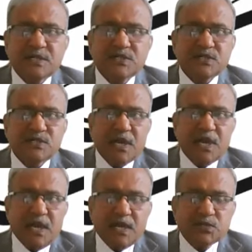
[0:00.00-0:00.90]
First,
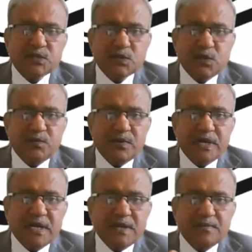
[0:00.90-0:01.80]
I should know
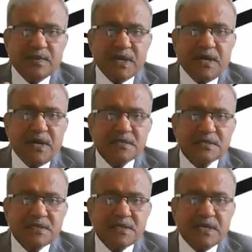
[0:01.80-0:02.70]

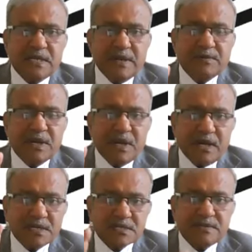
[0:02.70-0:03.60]
because they will
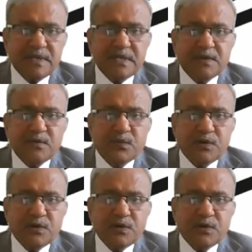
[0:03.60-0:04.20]
ask me,